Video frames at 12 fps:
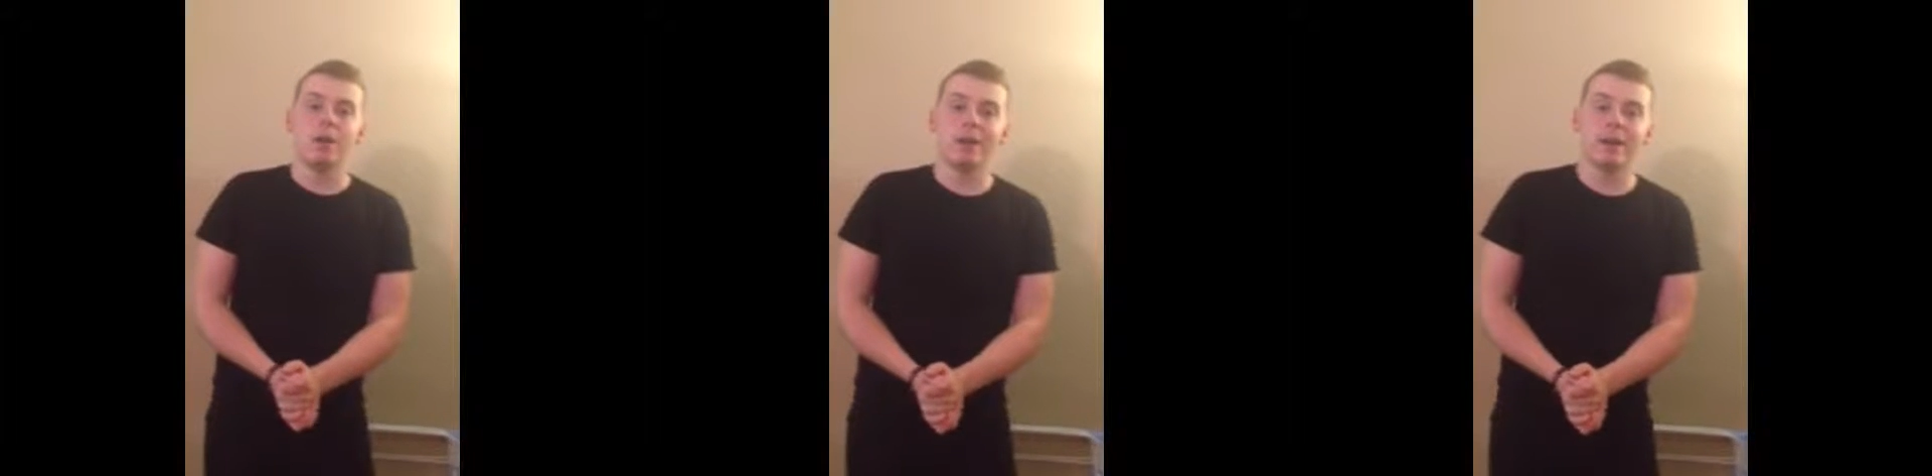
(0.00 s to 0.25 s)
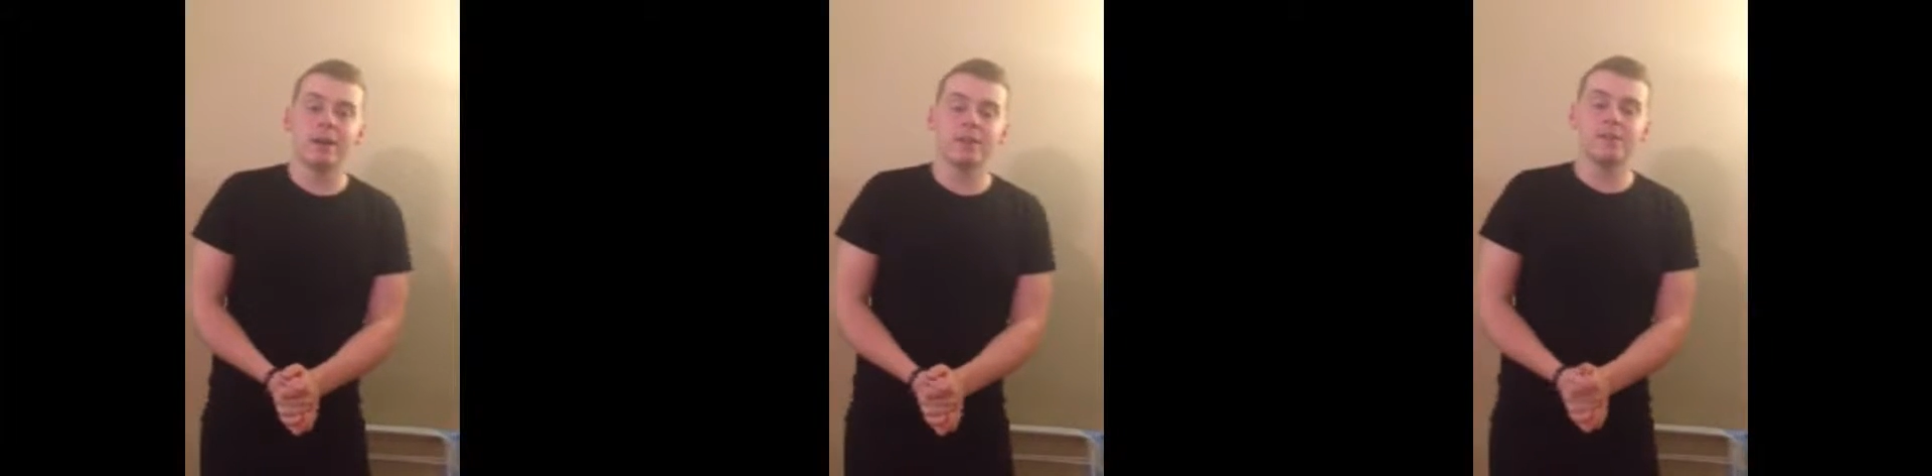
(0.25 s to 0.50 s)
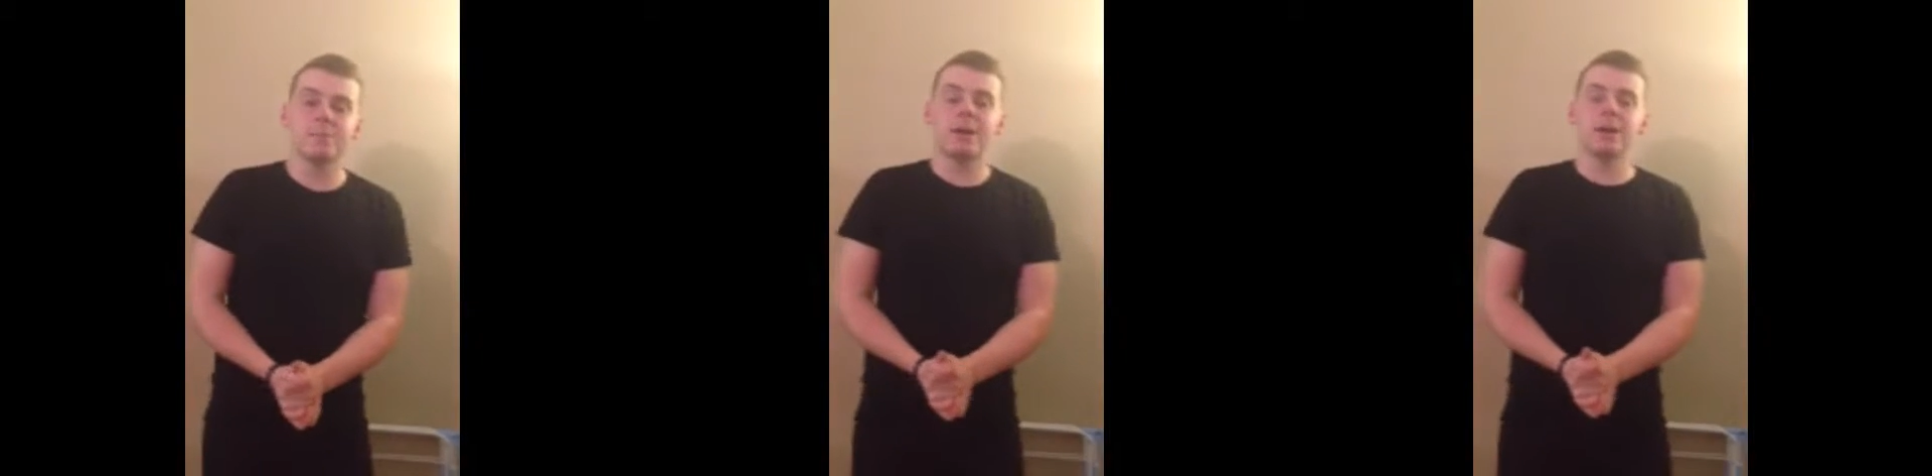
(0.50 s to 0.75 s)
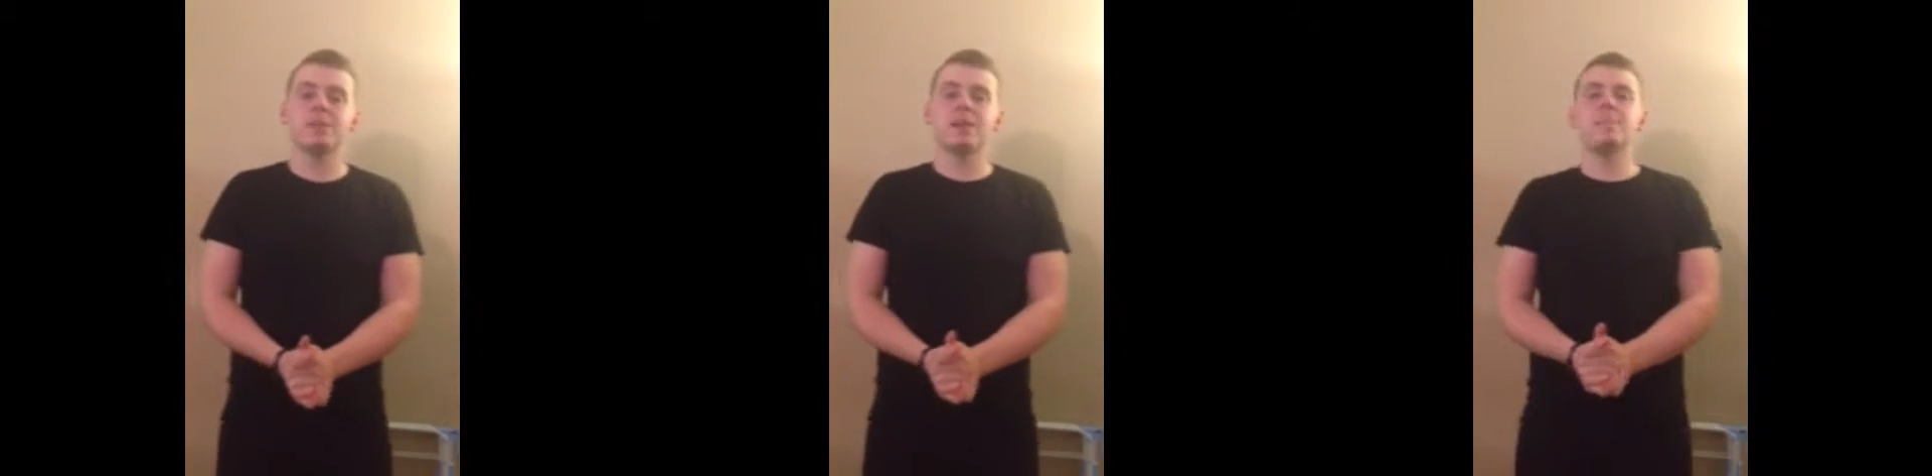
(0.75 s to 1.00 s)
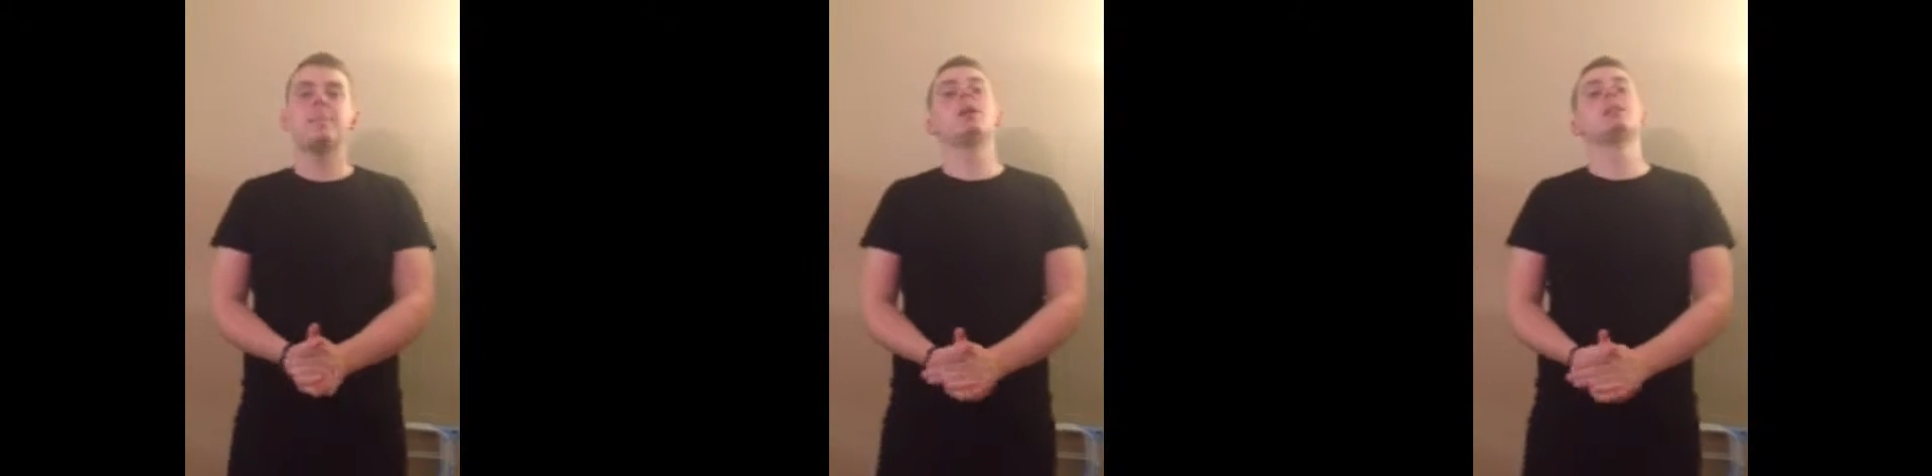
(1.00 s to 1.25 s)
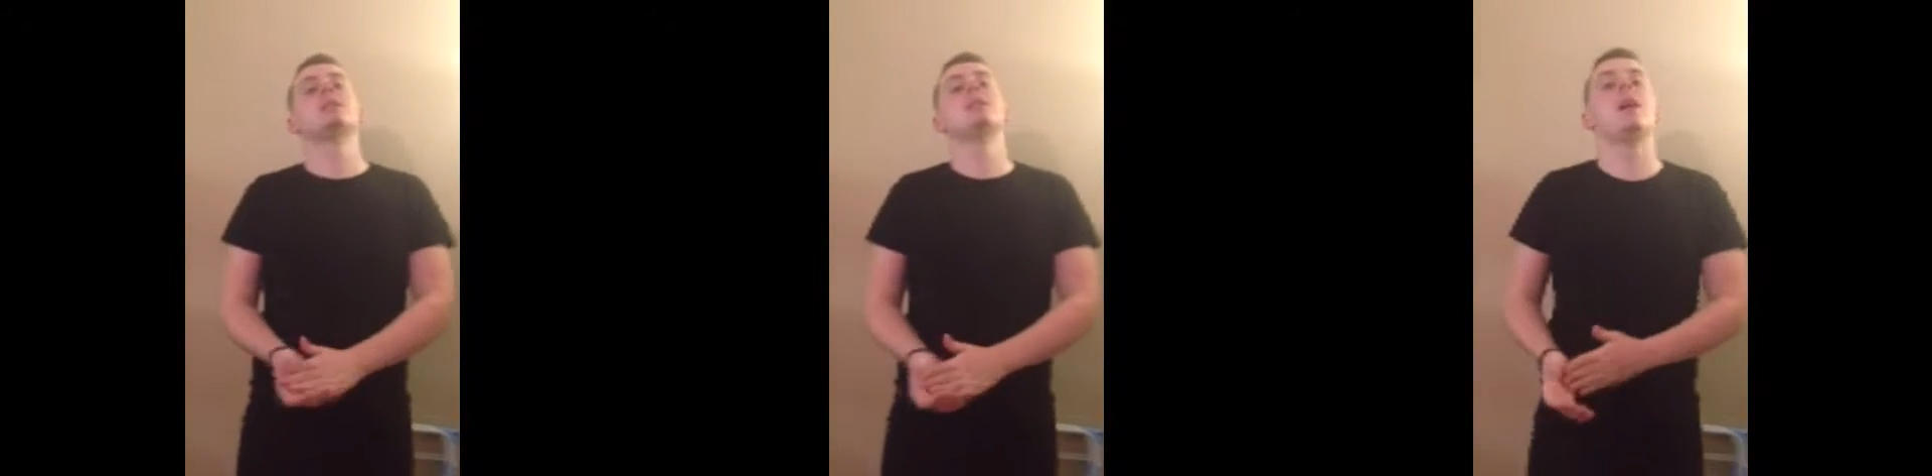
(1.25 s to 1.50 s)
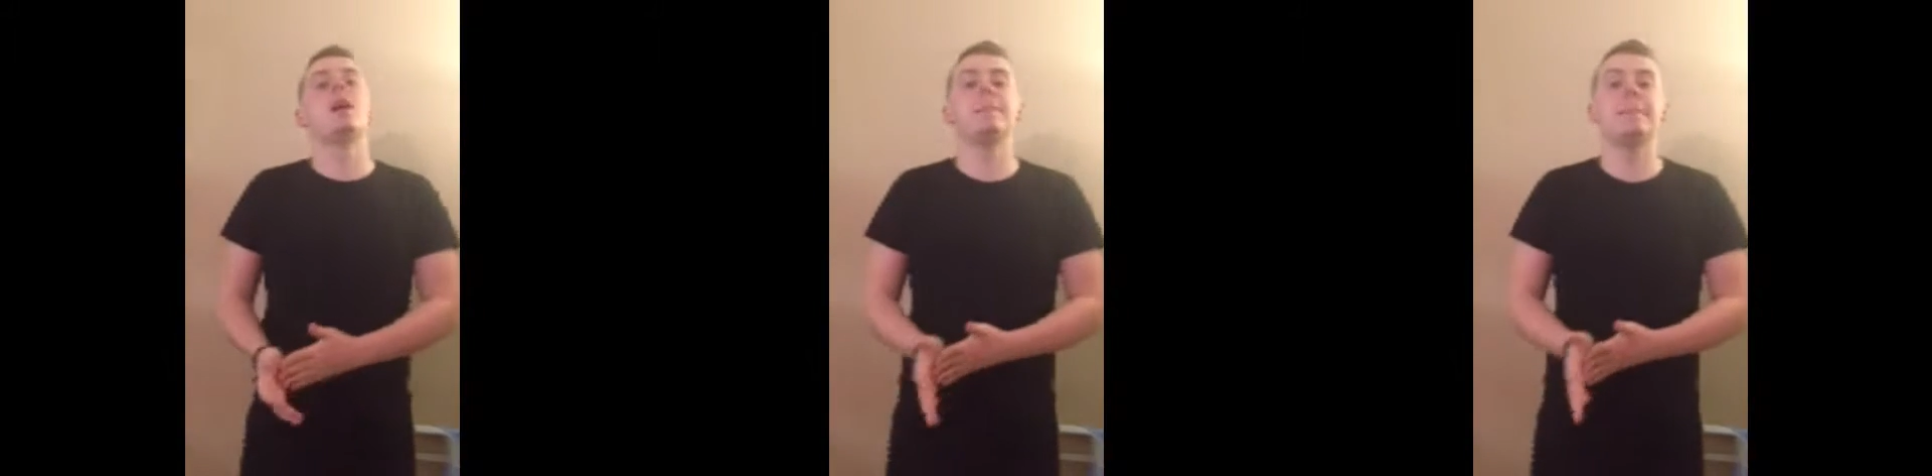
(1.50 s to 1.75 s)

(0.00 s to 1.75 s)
Hello there guys, my name is Liam Martin,